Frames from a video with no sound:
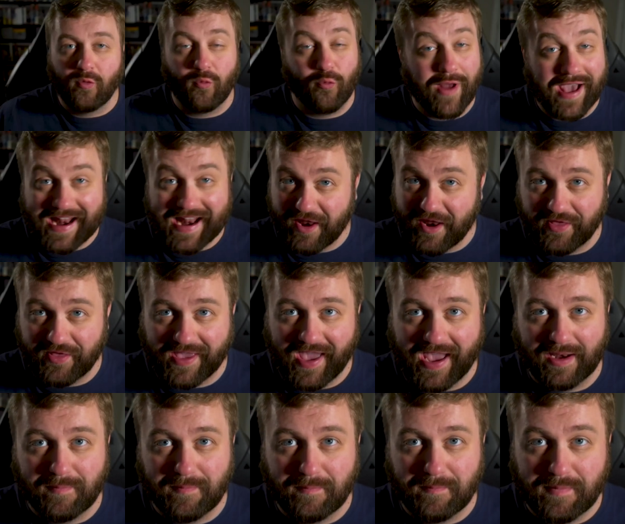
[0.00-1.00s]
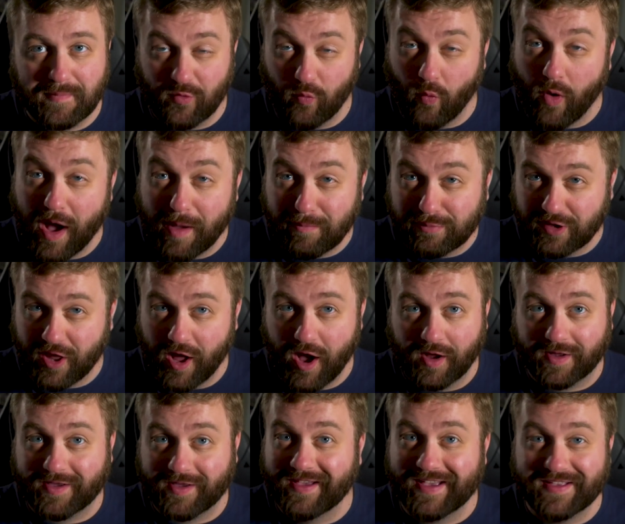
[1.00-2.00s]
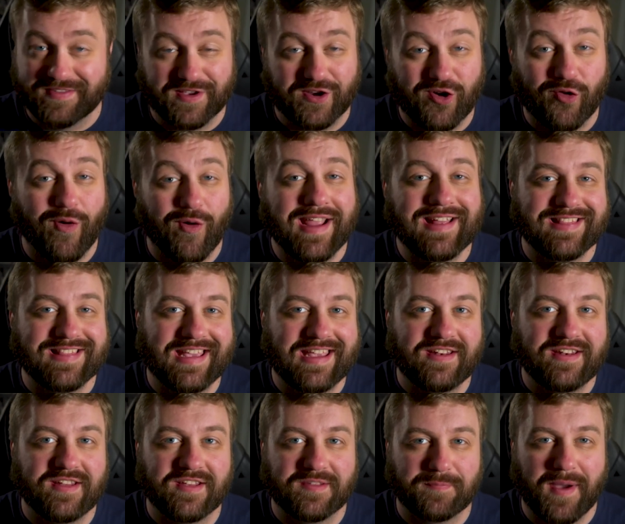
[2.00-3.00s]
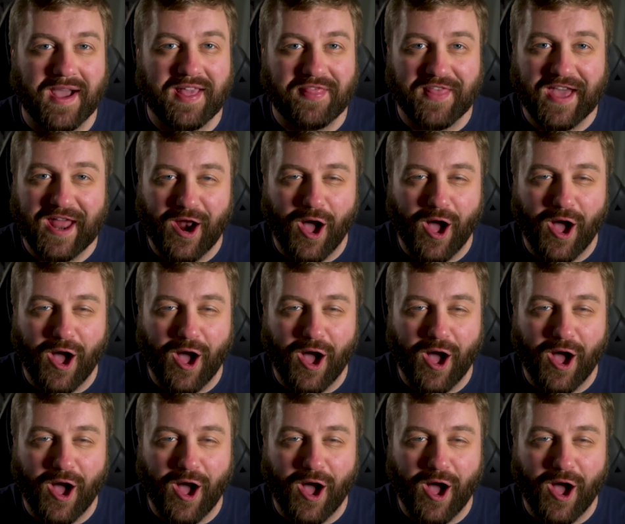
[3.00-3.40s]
Right out of the gate, Benoit Blanc is a great lead despite that